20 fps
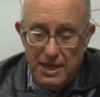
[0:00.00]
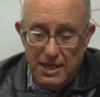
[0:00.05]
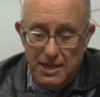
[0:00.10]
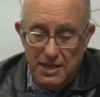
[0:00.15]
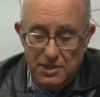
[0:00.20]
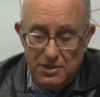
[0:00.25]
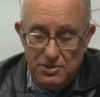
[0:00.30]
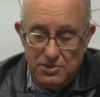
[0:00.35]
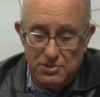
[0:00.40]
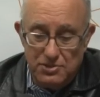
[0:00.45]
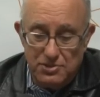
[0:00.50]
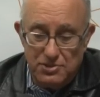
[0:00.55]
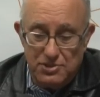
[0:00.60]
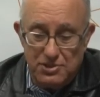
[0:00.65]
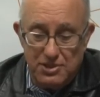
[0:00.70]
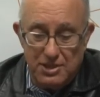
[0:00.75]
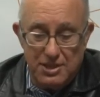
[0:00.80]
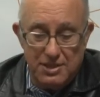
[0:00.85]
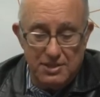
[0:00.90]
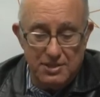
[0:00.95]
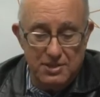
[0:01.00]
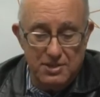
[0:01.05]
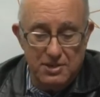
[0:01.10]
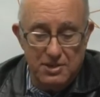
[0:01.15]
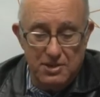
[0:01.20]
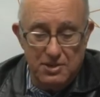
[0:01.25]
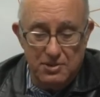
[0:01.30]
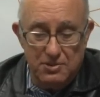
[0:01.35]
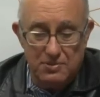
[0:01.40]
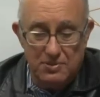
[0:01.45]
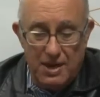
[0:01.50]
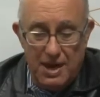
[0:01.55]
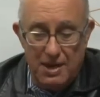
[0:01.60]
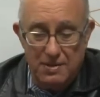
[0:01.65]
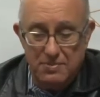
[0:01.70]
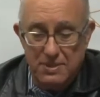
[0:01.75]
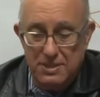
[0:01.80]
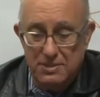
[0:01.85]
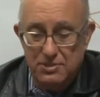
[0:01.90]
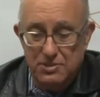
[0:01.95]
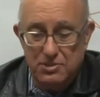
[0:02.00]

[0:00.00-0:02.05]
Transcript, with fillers: is you know, I mean,